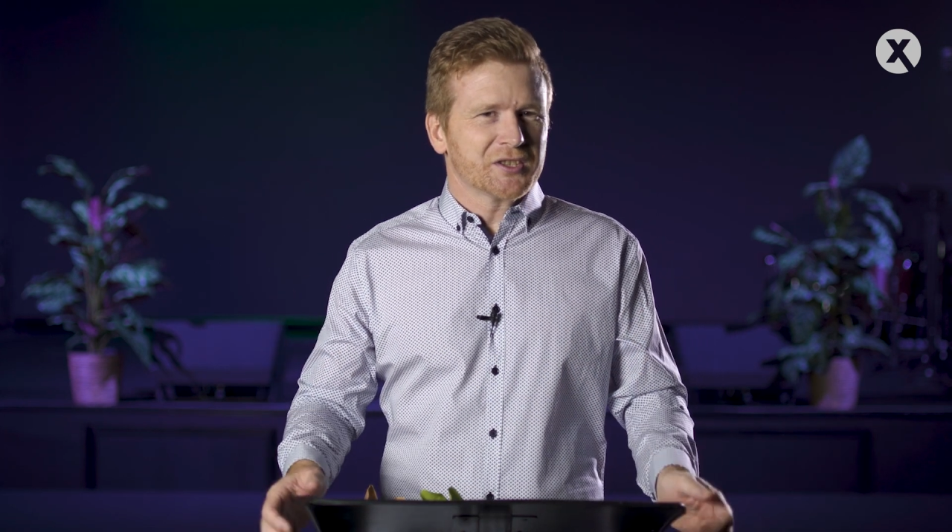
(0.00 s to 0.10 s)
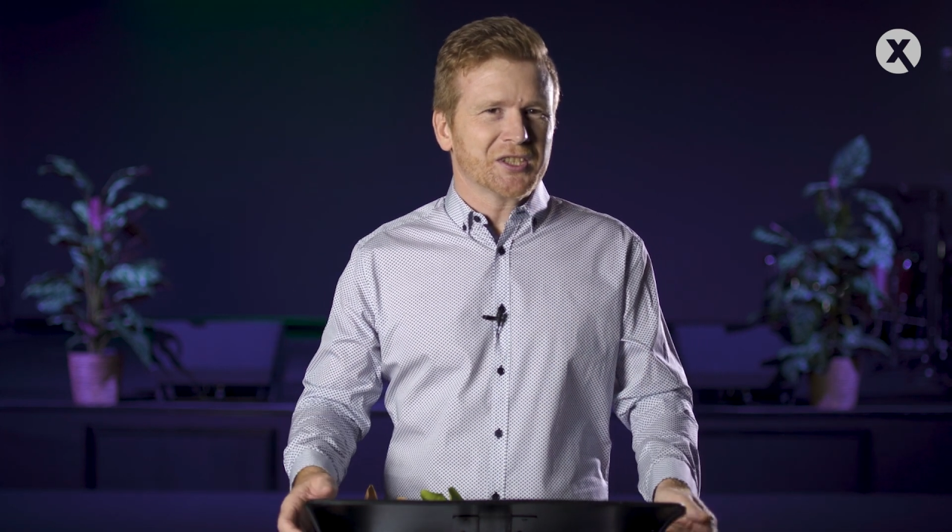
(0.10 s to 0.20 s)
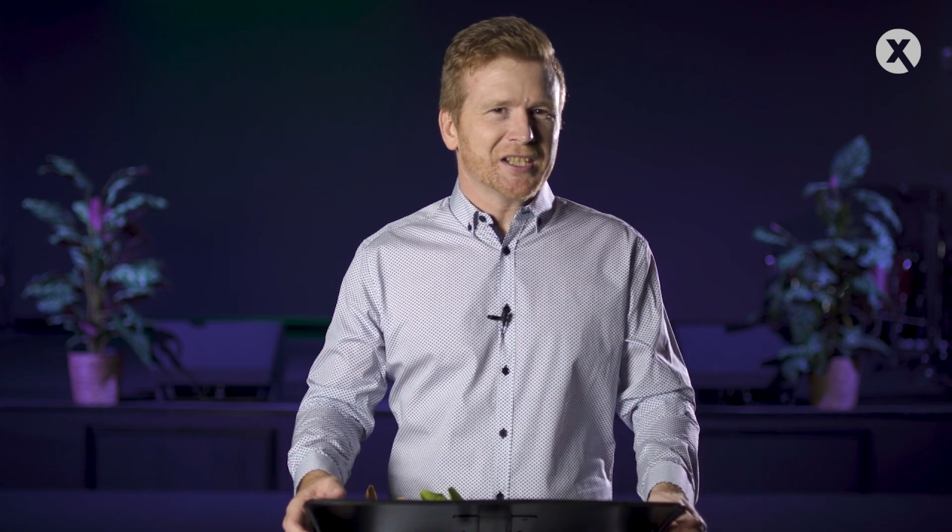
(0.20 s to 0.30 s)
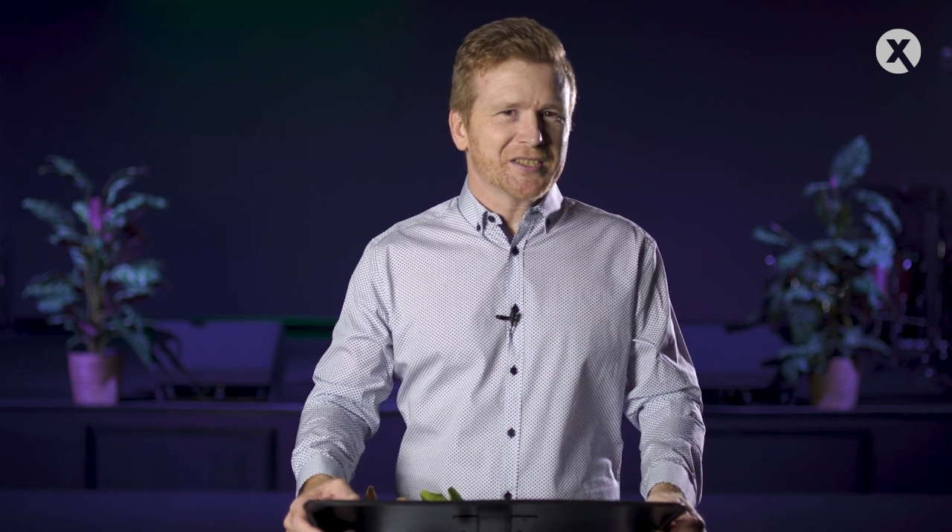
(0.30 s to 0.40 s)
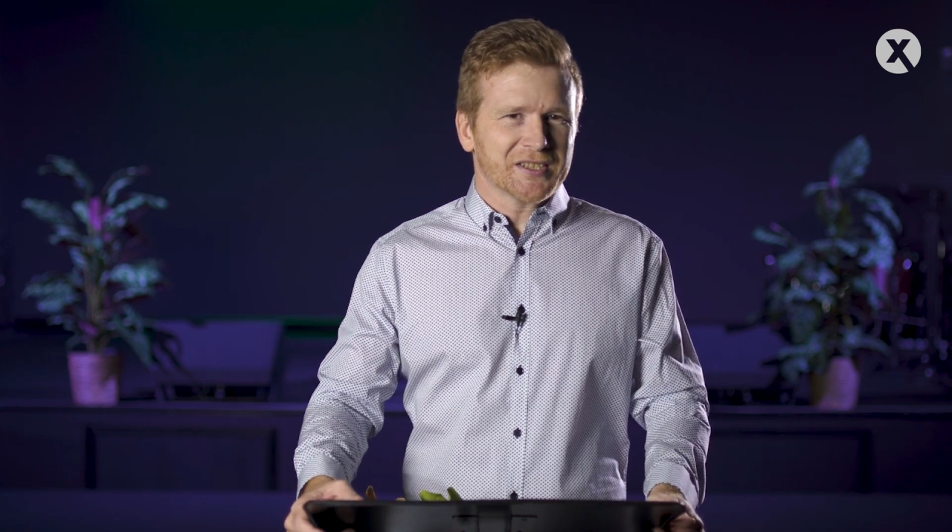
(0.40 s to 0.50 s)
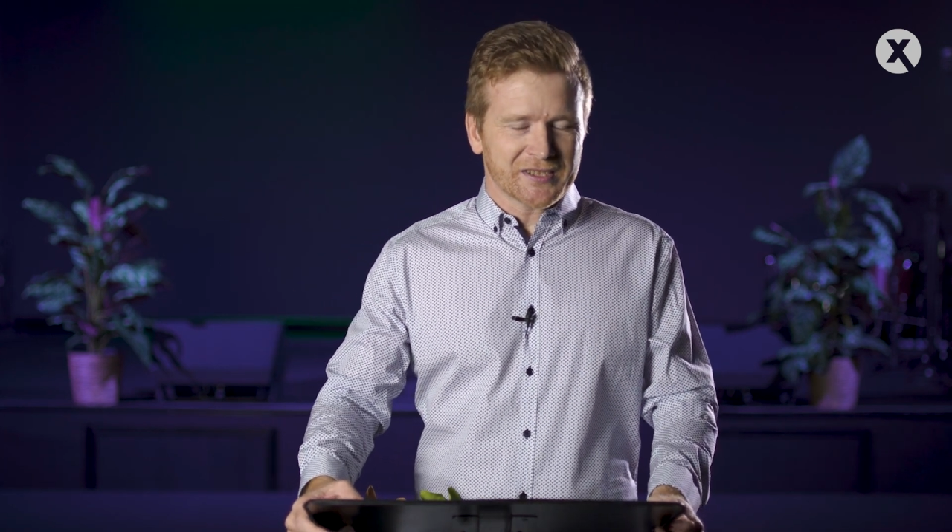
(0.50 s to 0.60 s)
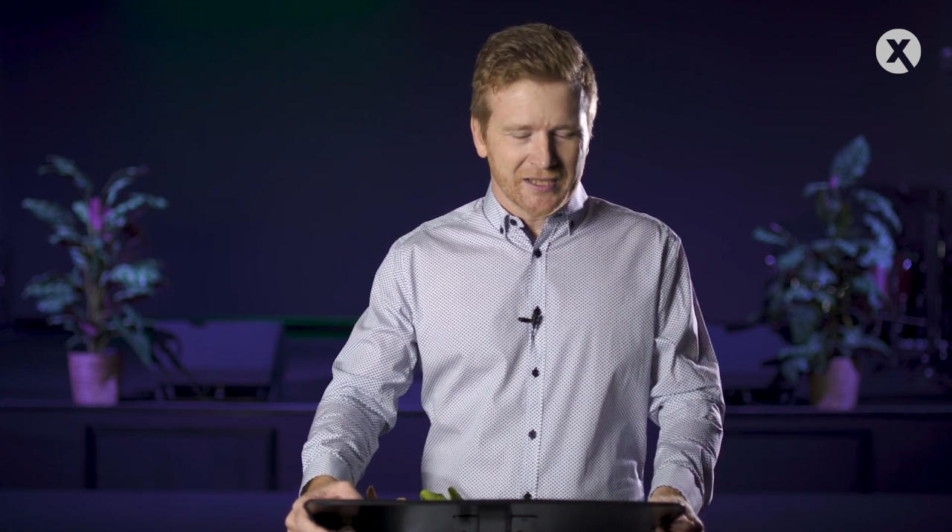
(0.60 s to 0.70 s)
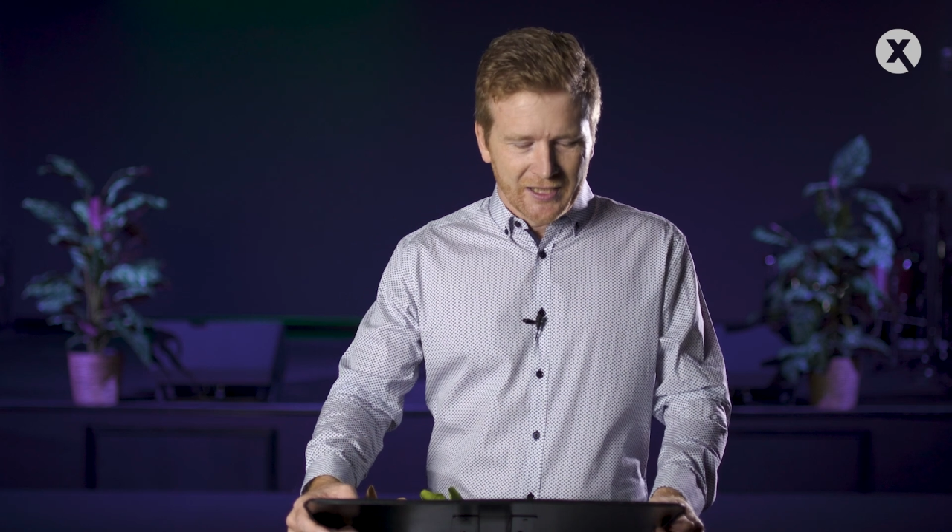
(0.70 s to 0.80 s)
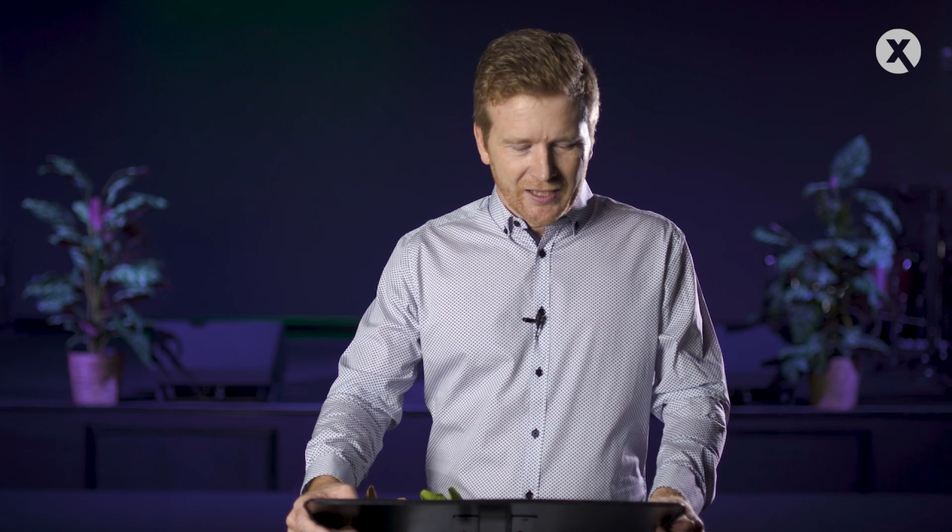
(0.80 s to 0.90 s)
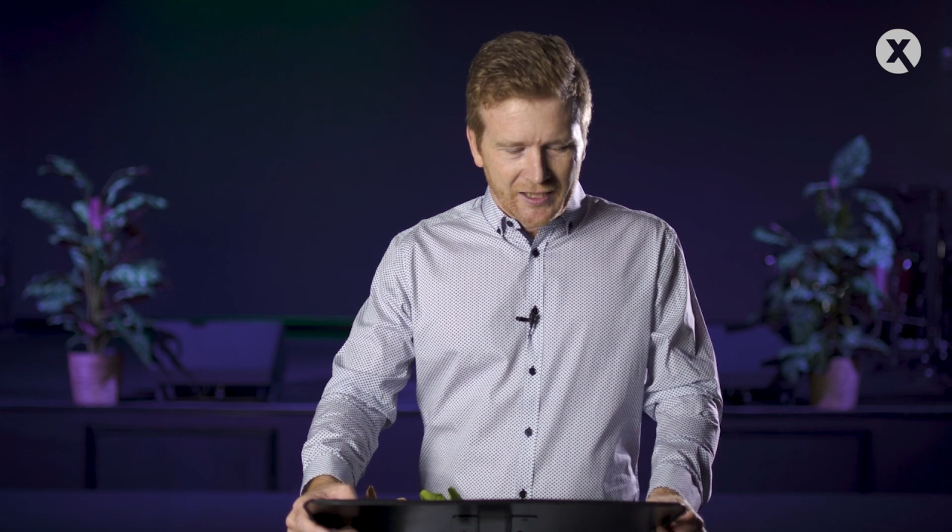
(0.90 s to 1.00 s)
Jesus
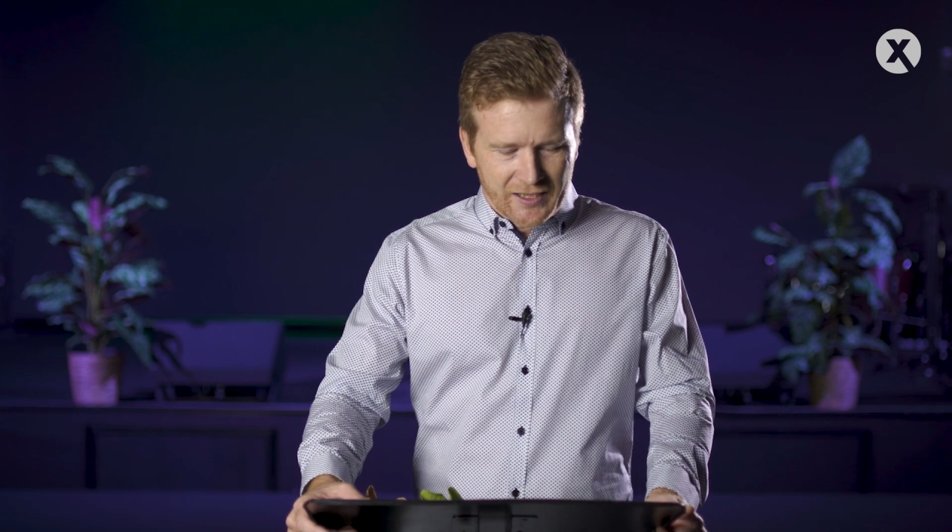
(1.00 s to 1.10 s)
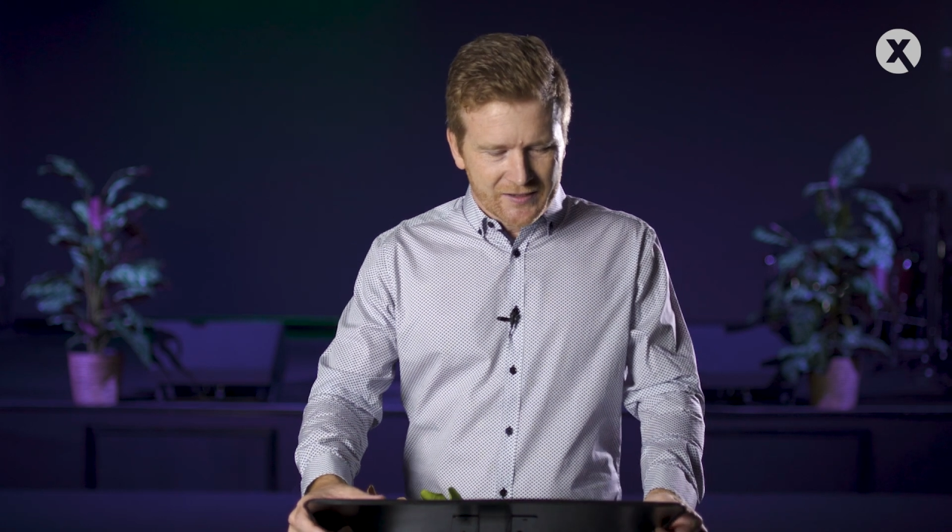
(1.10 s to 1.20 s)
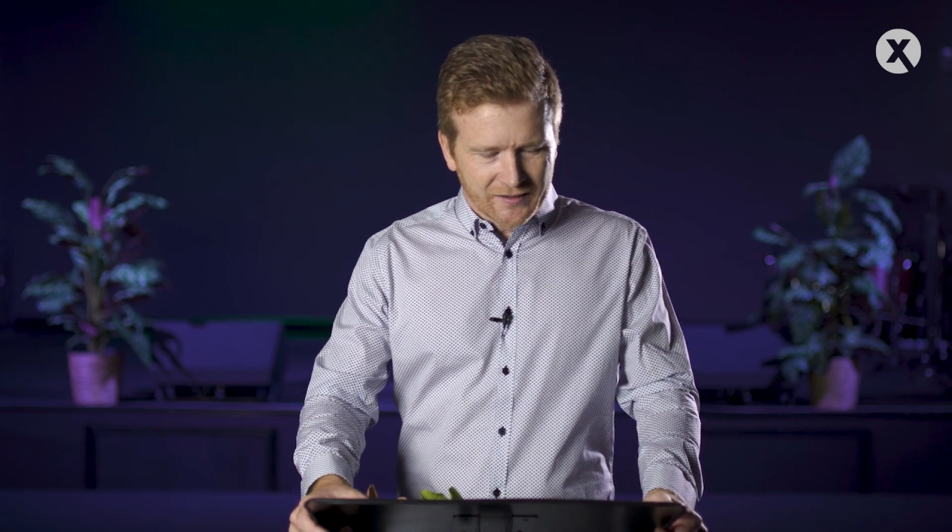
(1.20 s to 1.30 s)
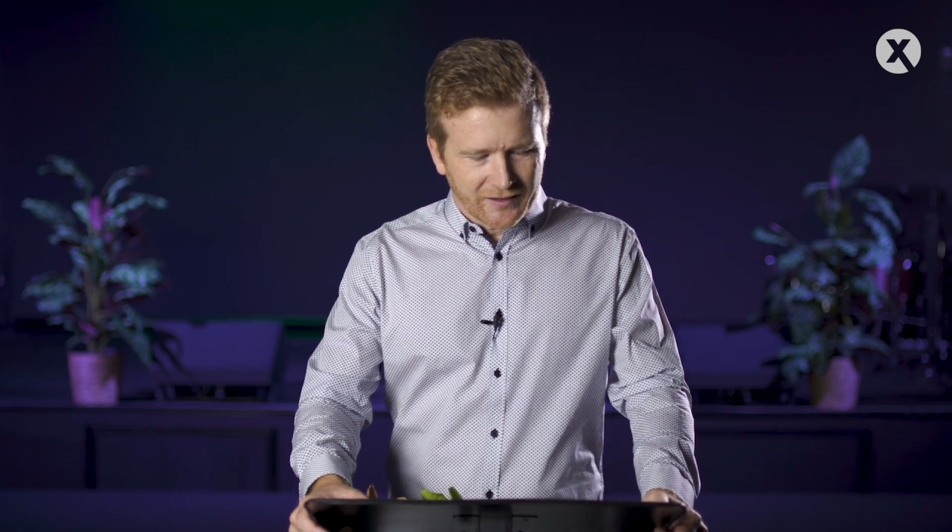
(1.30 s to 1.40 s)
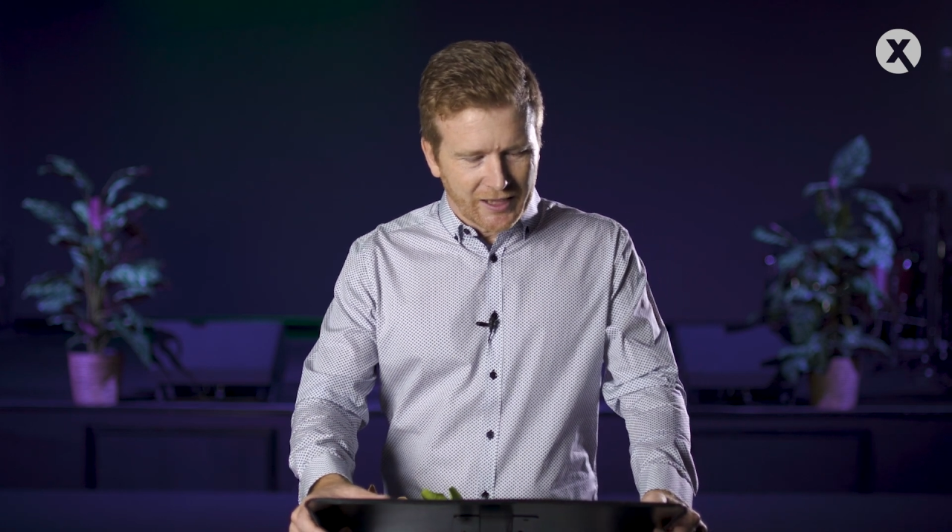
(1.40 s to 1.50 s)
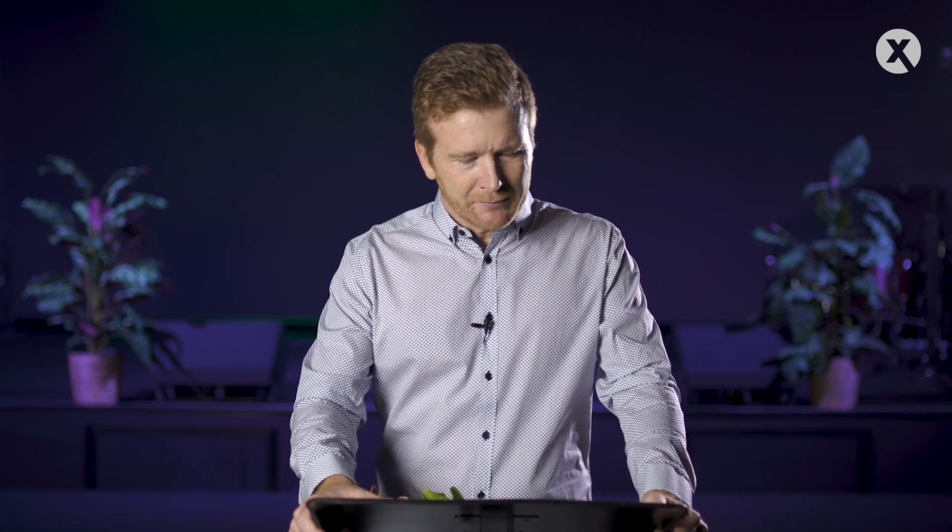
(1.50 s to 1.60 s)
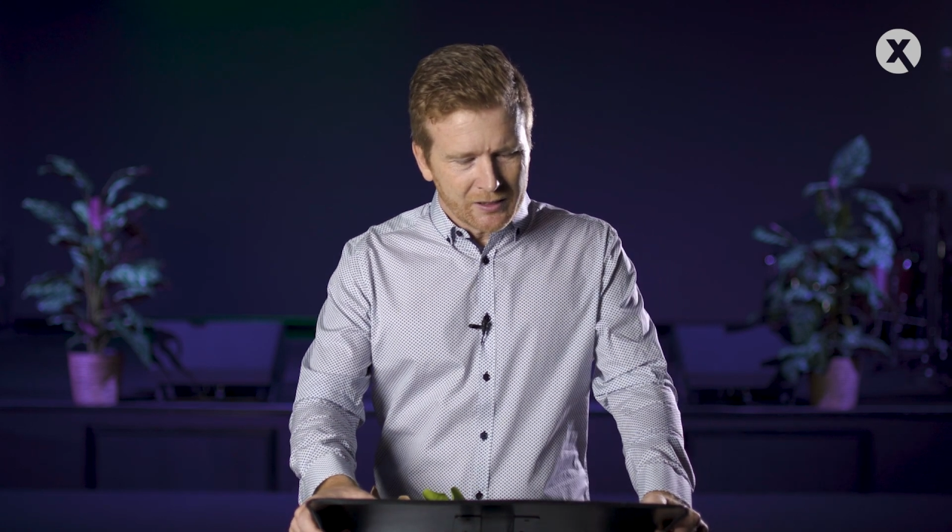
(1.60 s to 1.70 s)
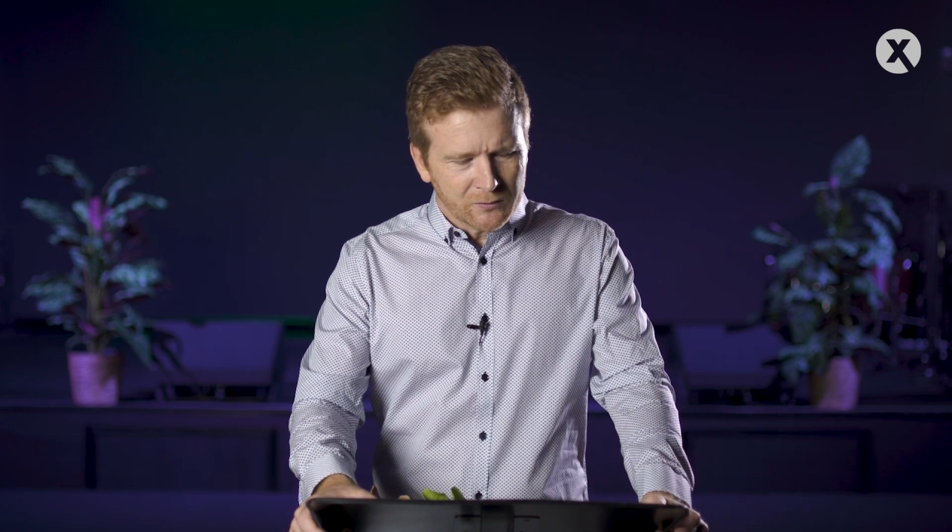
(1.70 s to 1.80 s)
is claiming?